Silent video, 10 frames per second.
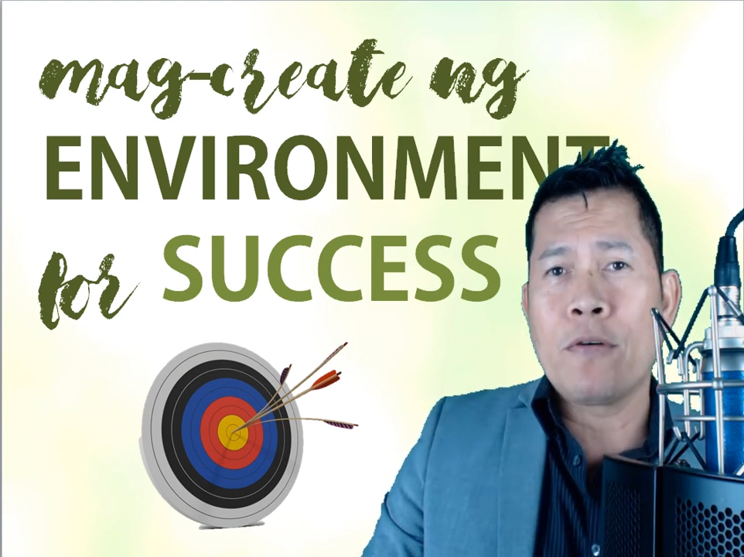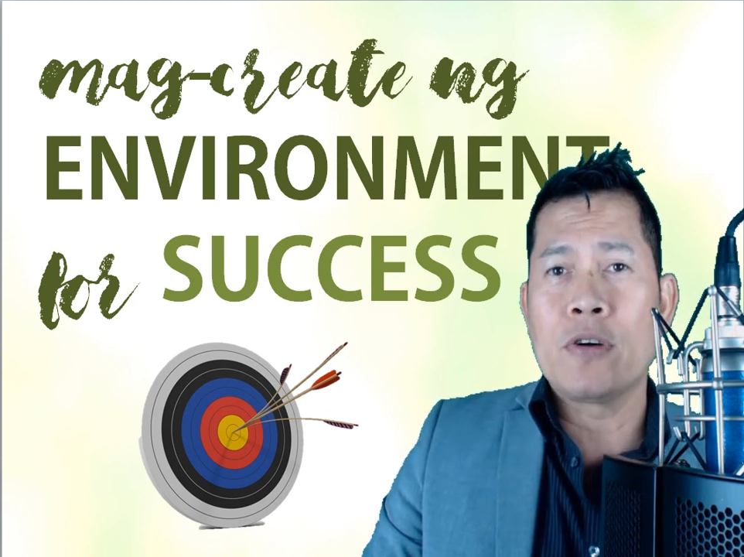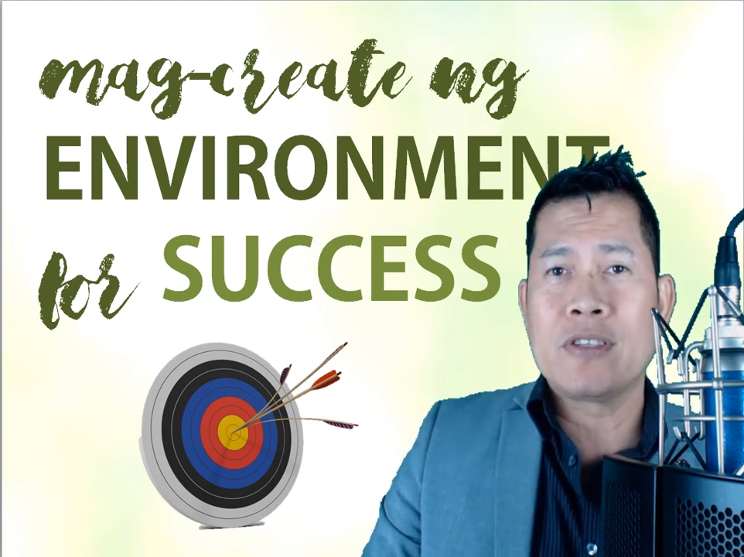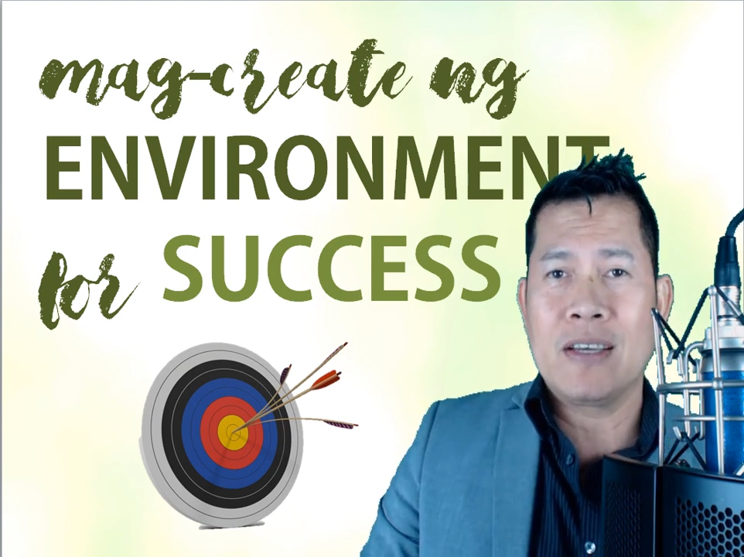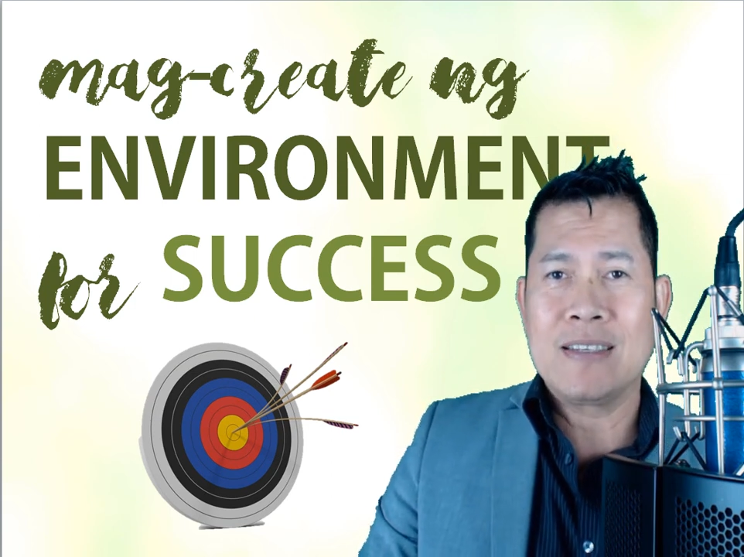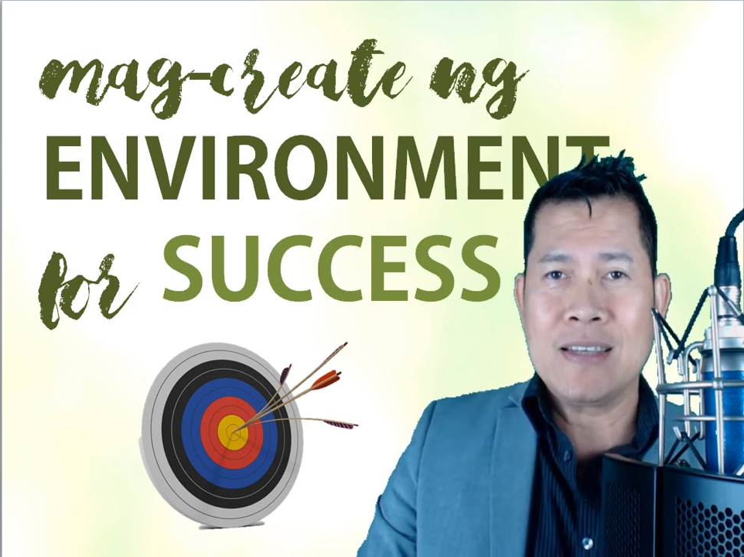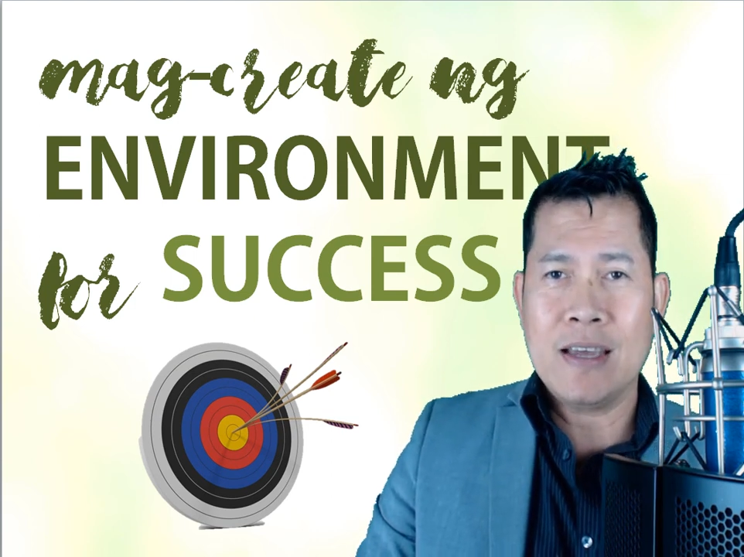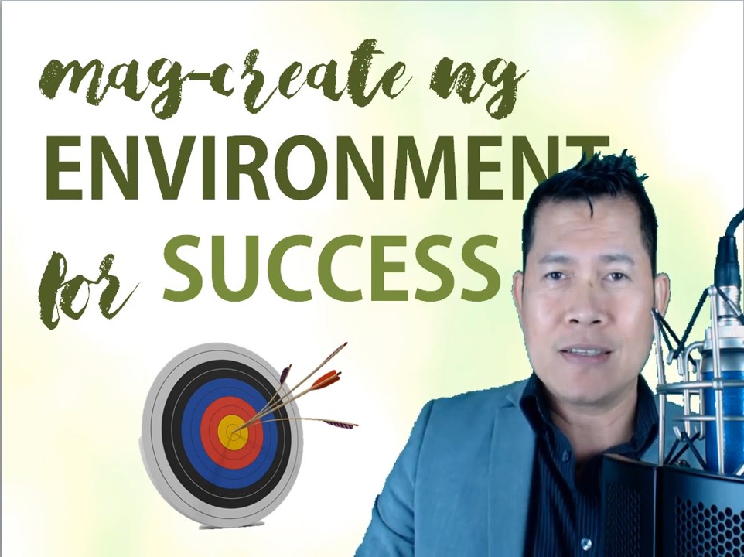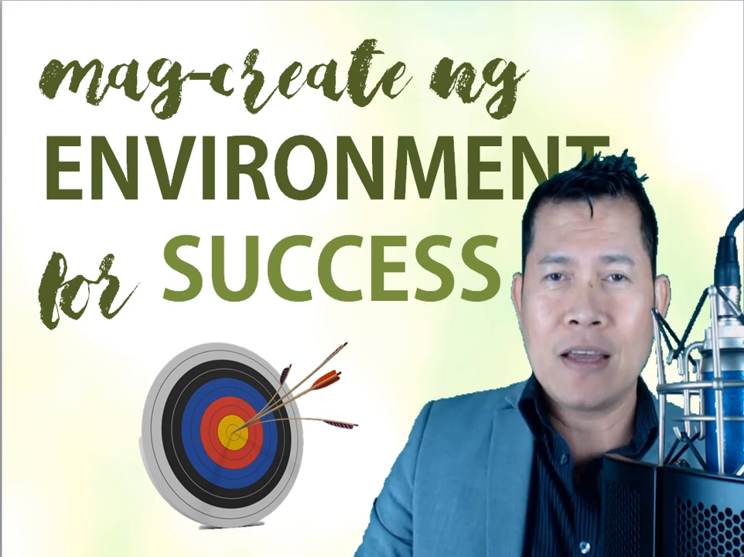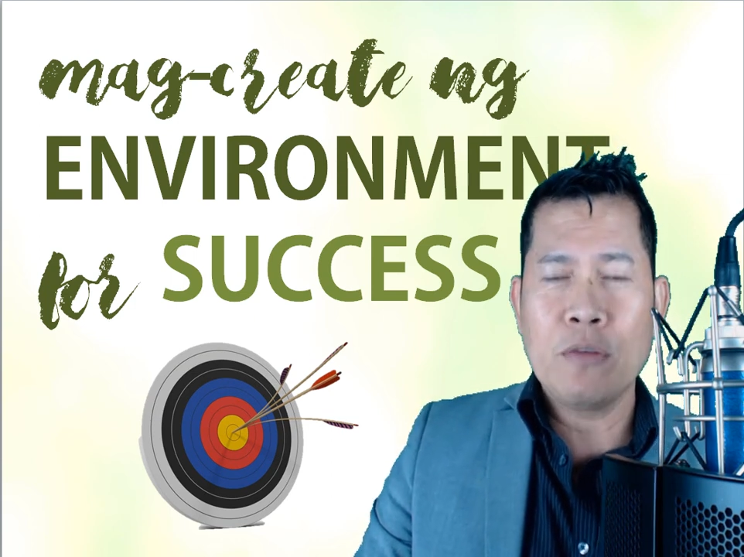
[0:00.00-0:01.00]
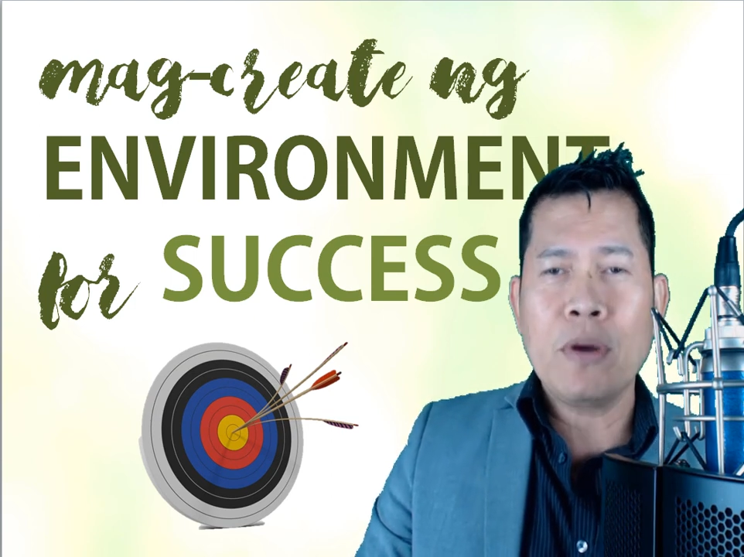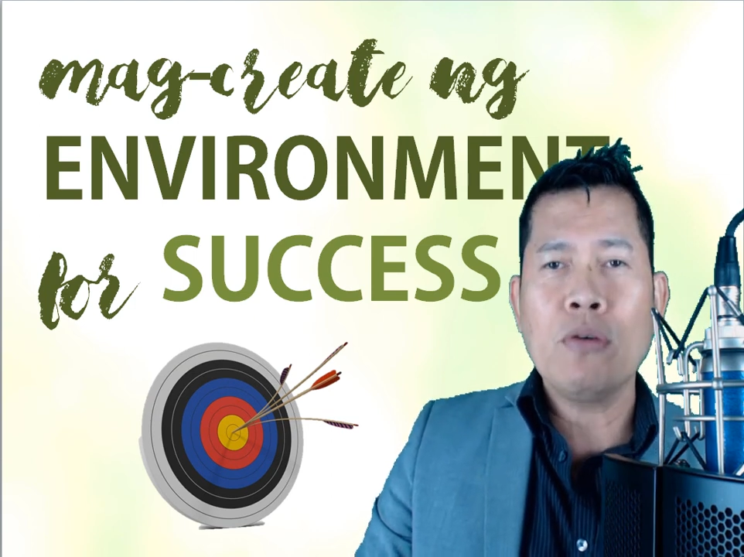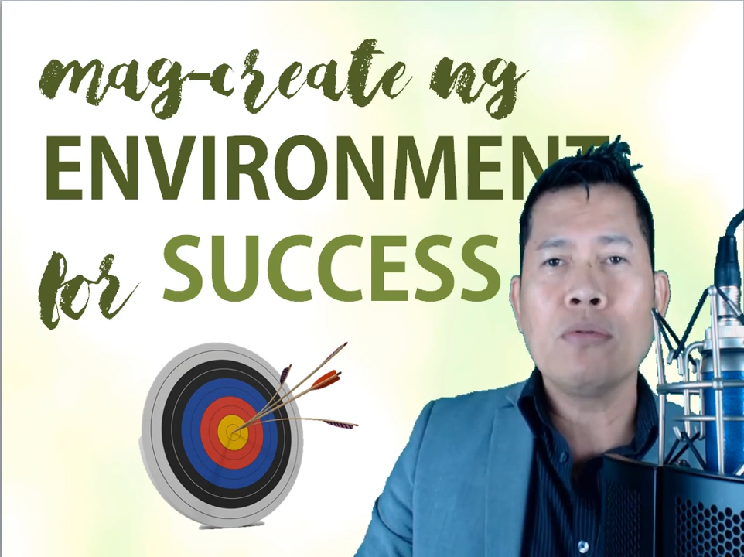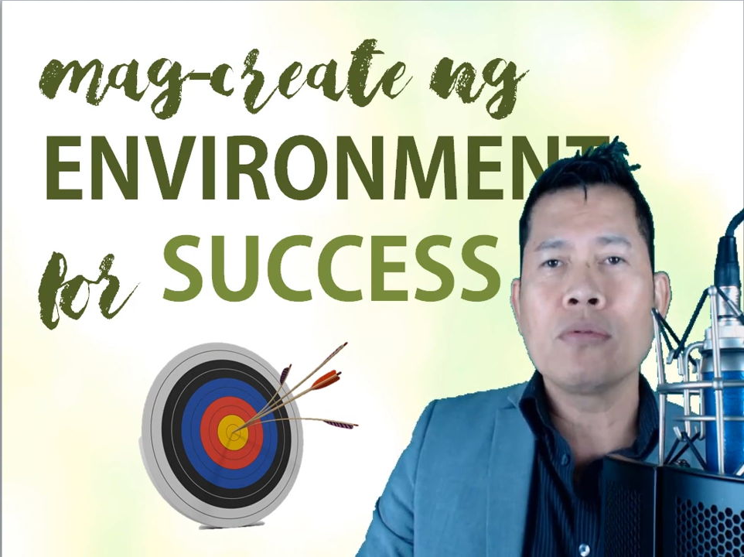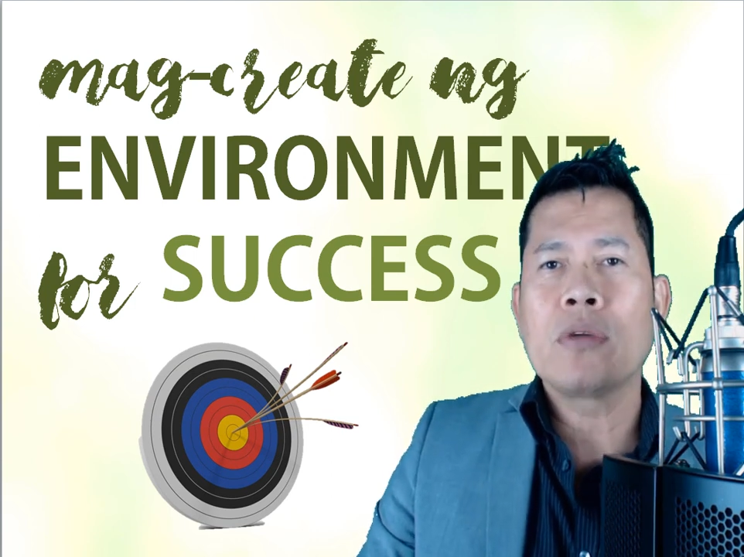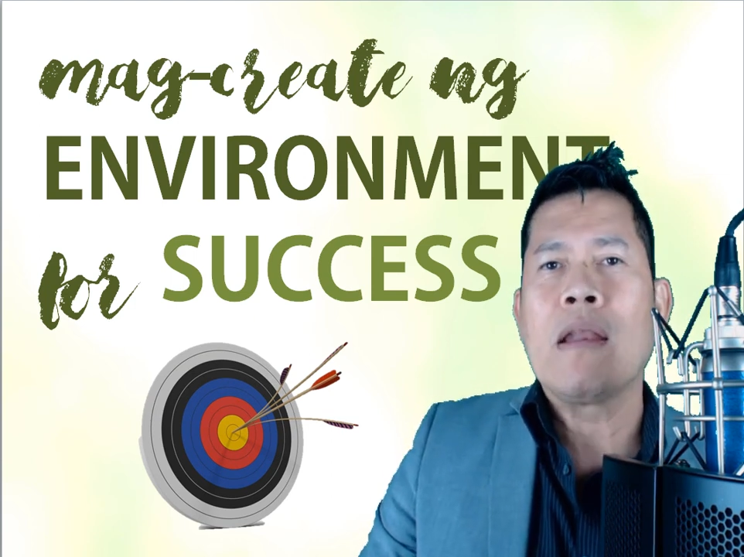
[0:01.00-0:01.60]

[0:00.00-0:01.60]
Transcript: for success. Ano ba yung